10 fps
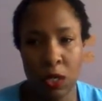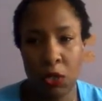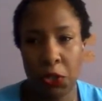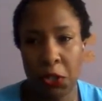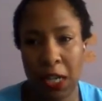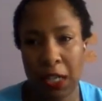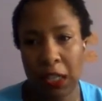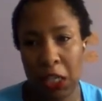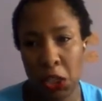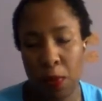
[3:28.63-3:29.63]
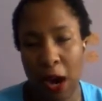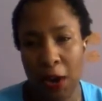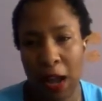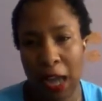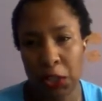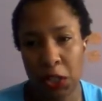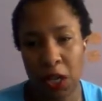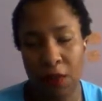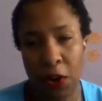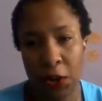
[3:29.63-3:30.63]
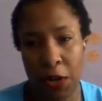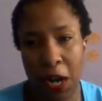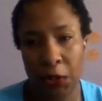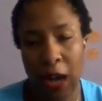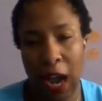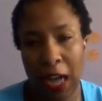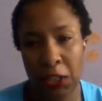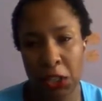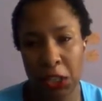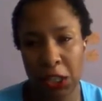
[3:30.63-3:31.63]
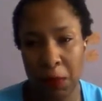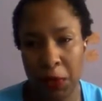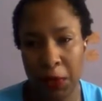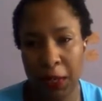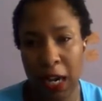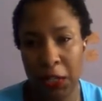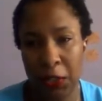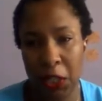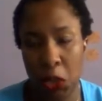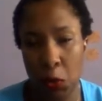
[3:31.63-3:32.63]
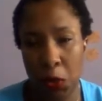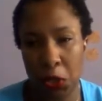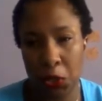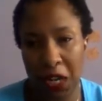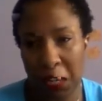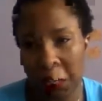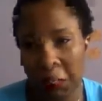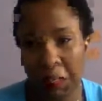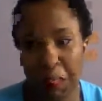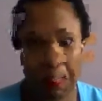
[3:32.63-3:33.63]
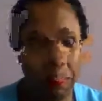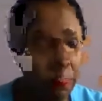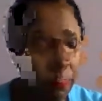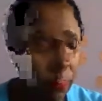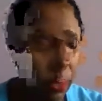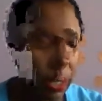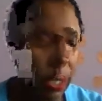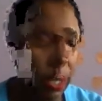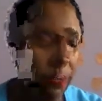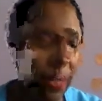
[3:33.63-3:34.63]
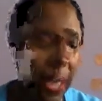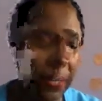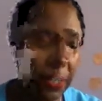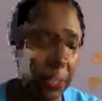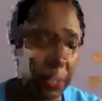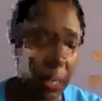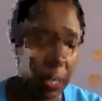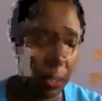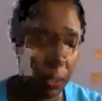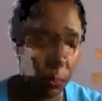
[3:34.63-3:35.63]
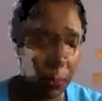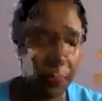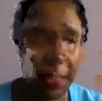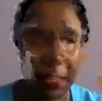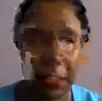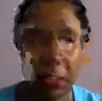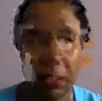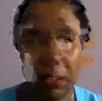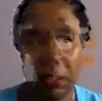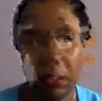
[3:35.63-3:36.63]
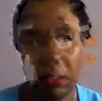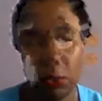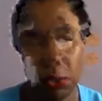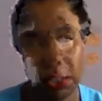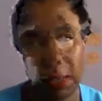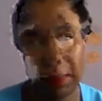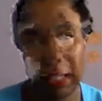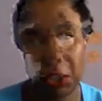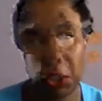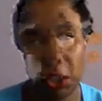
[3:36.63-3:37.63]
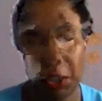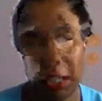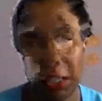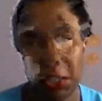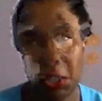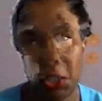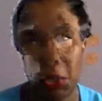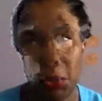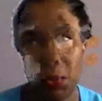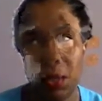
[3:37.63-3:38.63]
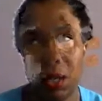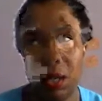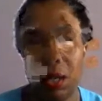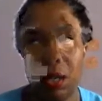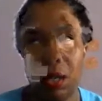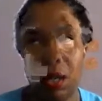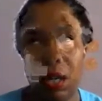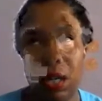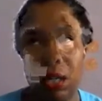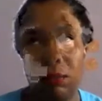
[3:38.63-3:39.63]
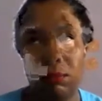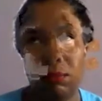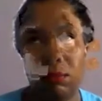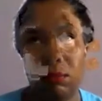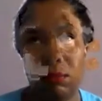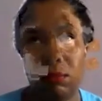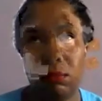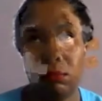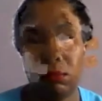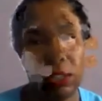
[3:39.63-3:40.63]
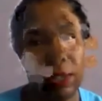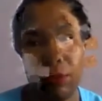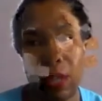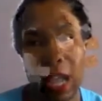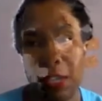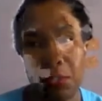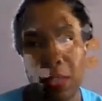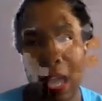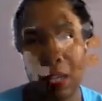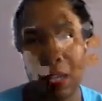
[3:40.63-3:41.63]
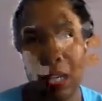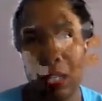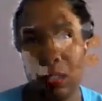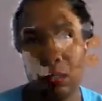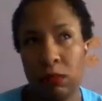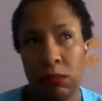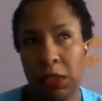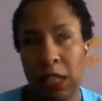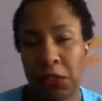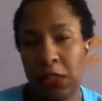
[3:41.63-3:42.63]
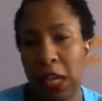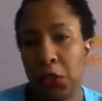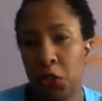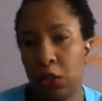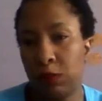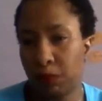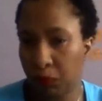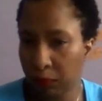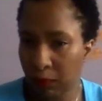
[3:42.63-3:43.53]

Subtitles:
just take the inspired action of your inner guidance system, your gut, your intuition, your instinct. That is one thing. Those are some things to learn and listen to. Um, everyone has that. You just exercise your